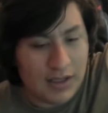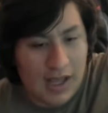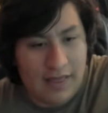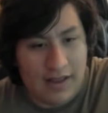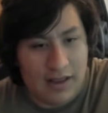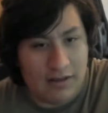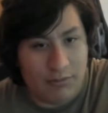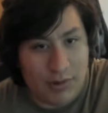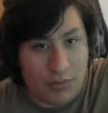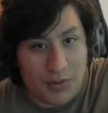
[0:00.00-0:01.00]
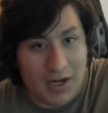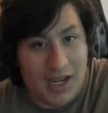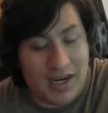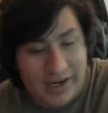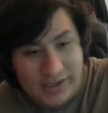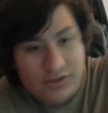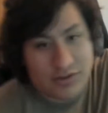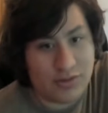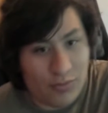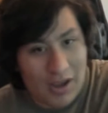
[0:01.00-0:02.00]
And then with one hand and
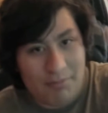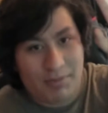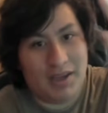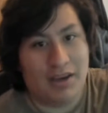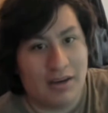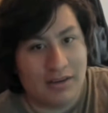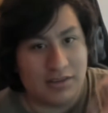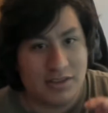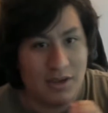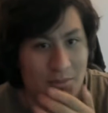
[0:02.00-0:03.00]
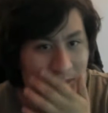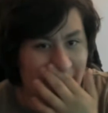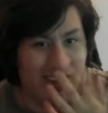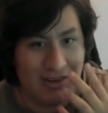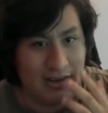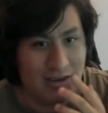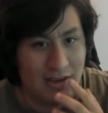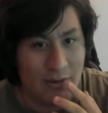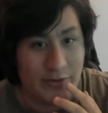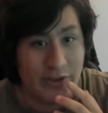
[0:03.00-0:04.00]
swiping someone
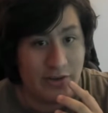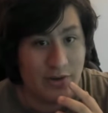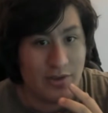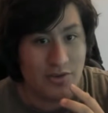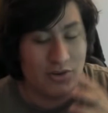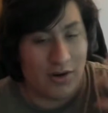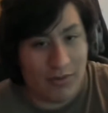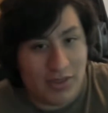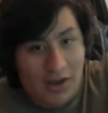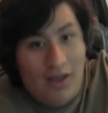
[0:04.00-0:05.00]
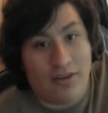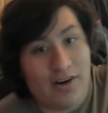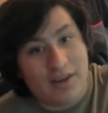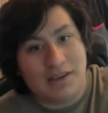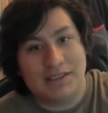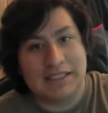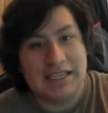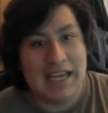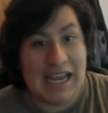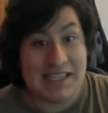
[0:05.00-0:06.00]
that was under the truck with the other hand?
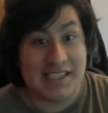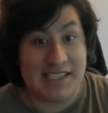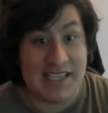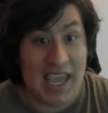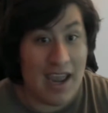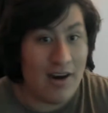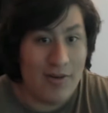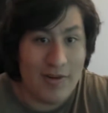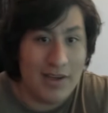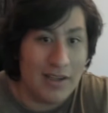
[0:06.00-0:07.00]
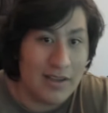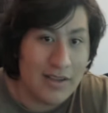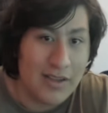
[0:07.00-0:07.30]
It's scary.